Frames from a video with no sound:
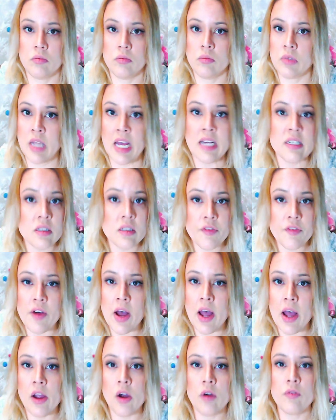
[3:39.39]

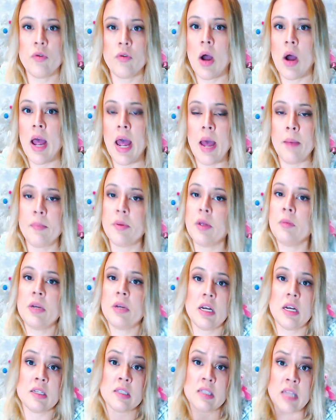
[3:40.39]
testify of what happened,
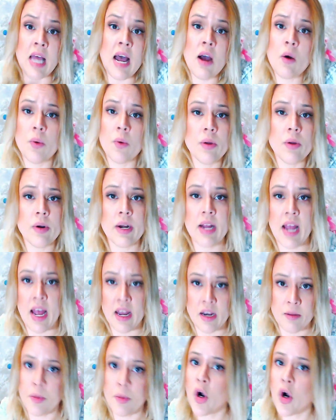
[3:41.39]
because now we were kind
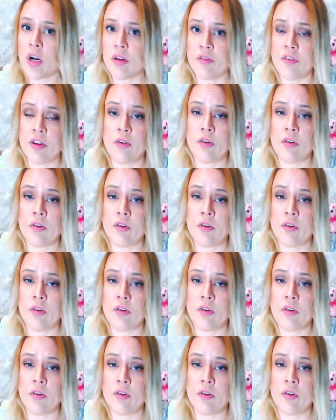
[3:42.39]
of part of it,